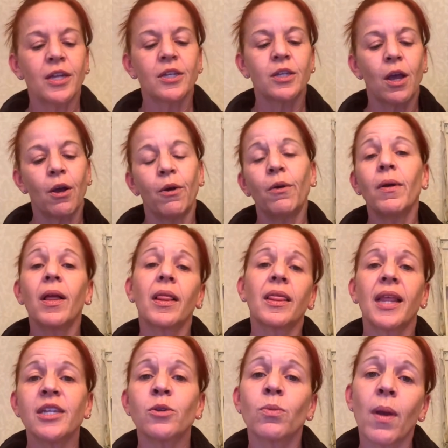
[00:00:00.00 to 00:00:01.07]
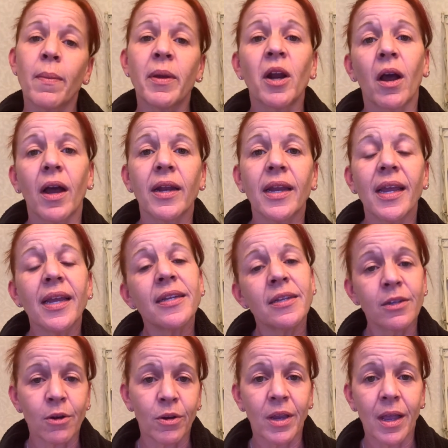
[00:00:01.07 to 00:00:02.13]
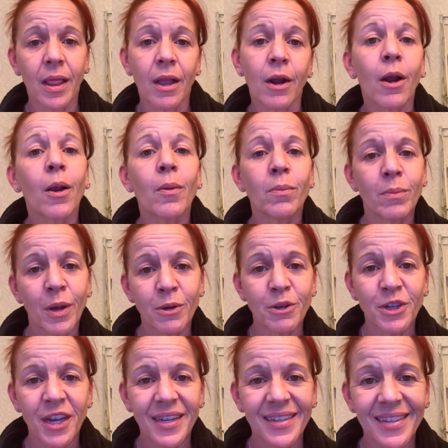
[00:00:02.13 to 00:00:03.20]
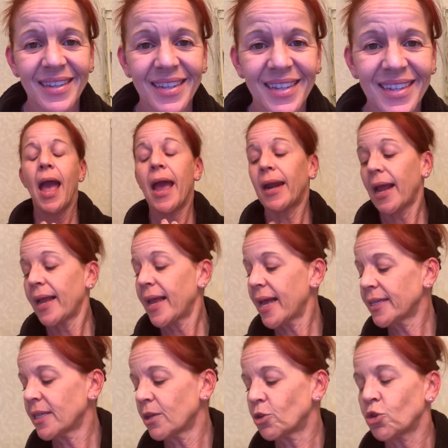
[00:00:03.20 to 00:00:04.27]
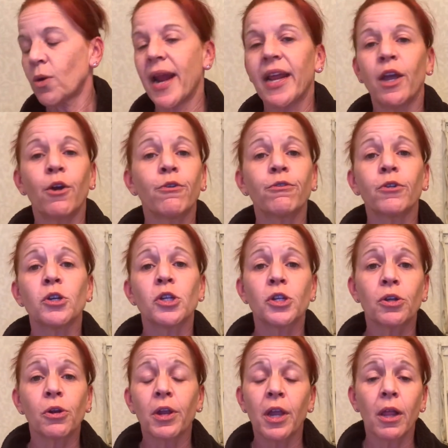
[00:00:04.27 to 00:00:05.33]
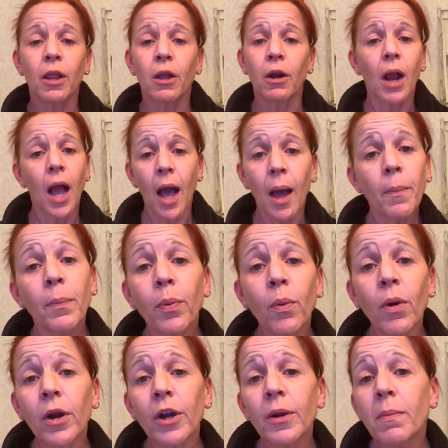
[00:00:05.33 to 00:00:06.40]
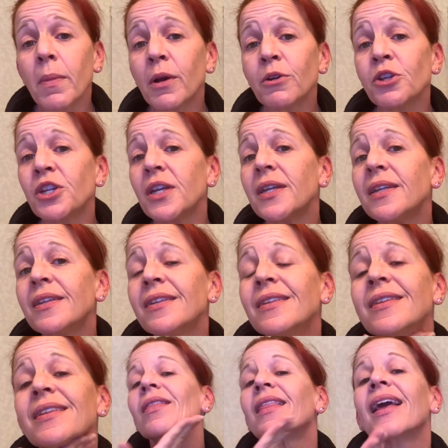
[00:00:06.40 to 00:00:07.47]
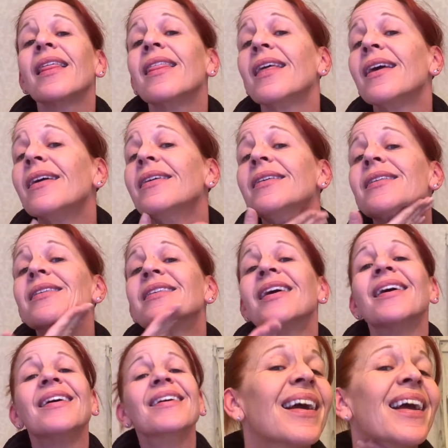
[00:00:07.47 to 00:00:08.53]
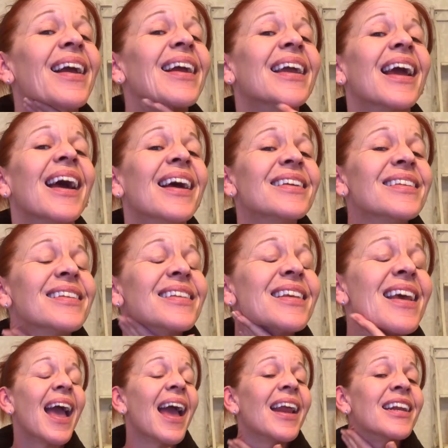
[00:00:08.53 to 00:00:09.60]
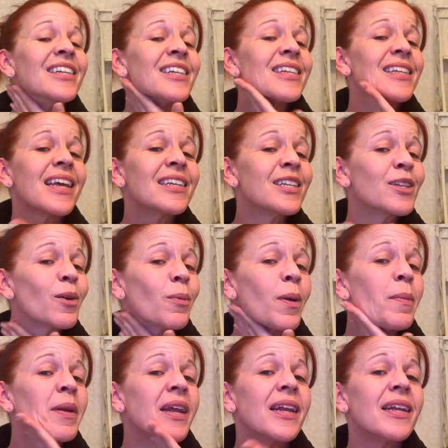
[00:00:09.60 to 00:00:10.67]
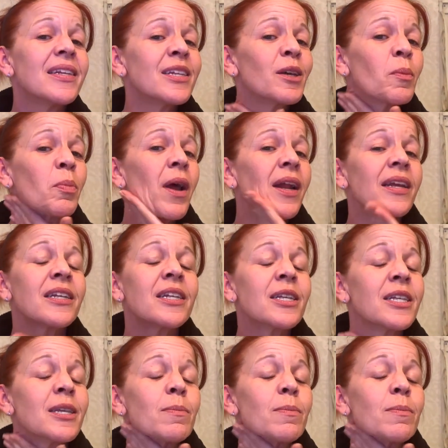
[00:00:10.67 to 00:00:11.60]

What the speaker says: So let's rub it on in circular motions. And I guess I'll try to go for circular upward motions, like this, I guess. And it just says to rub it in until product is